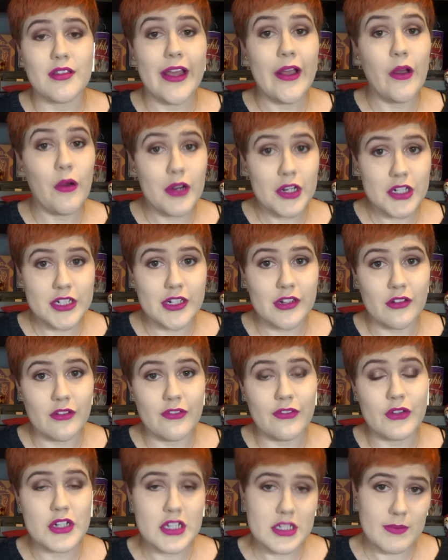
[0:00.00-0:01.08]
they go on a shelf
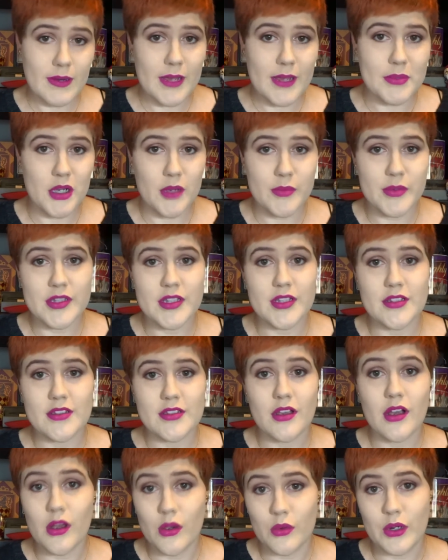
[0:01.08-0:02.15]
for display purposes
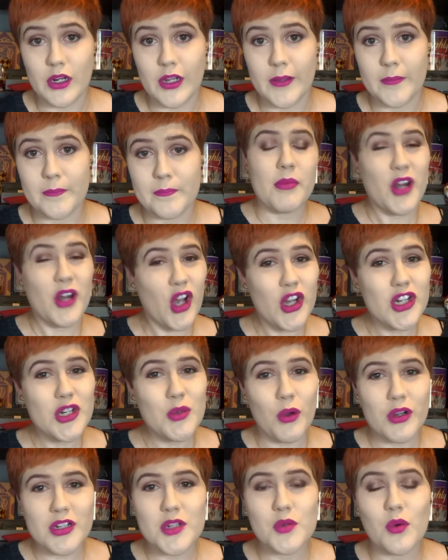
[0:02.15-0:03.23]
only. But I kind of
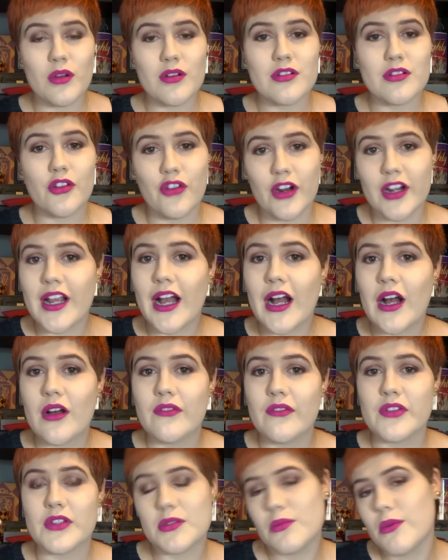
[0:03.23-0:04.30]
wanted one to drink out
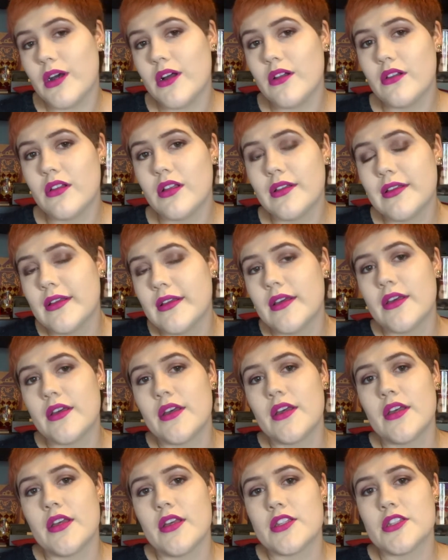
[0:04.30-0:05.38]
of as well.
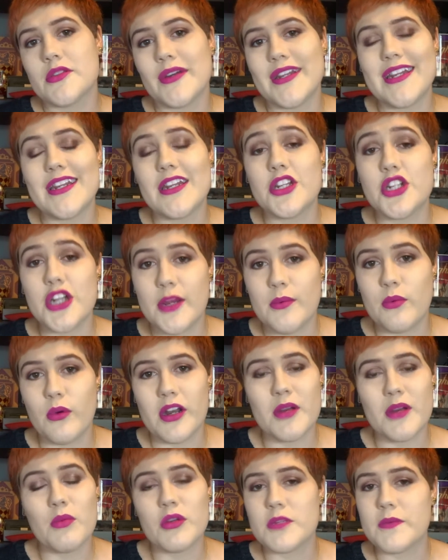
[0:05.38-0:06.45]
So I needed a cheap one. I
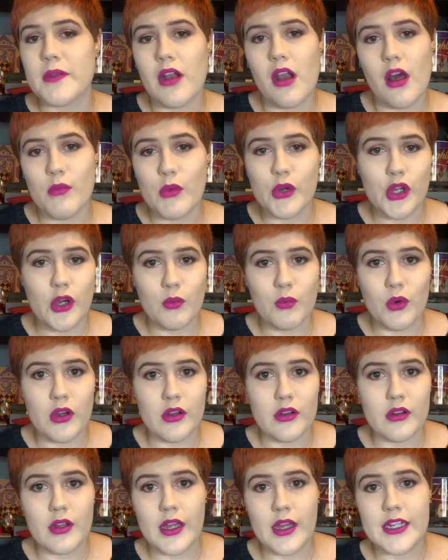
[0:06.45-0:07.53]
didn't want to spend a lot of money on
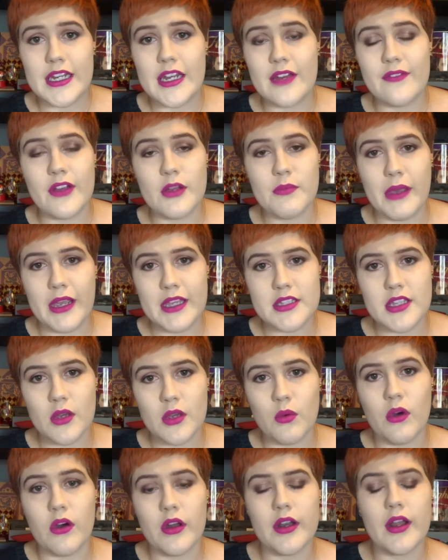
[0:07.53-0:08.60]
one. I needed a very basic
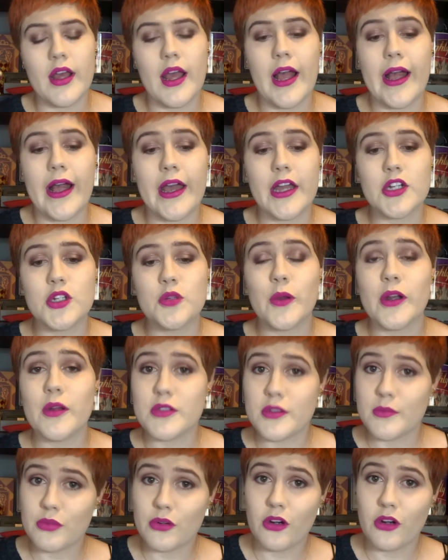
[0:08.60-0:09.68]
one. And when I was
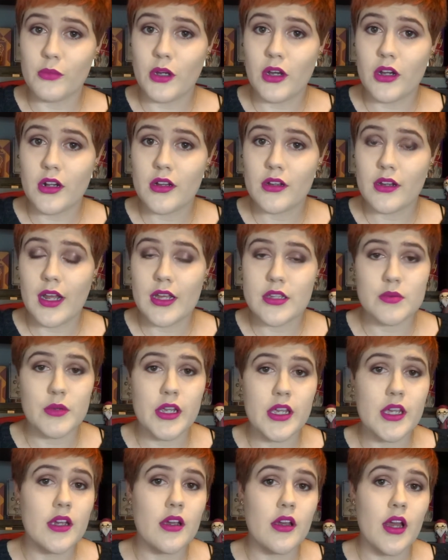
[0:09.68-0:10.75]
in Primark last
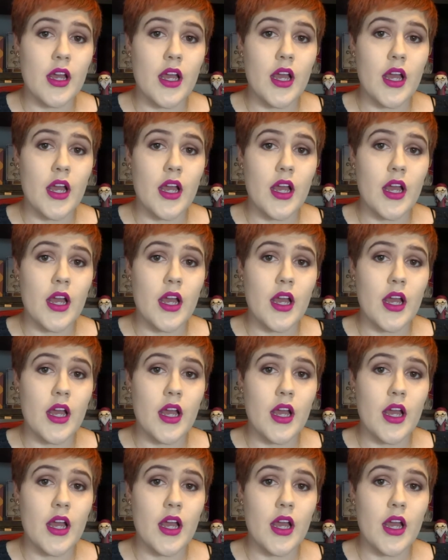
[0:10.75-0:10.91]
week,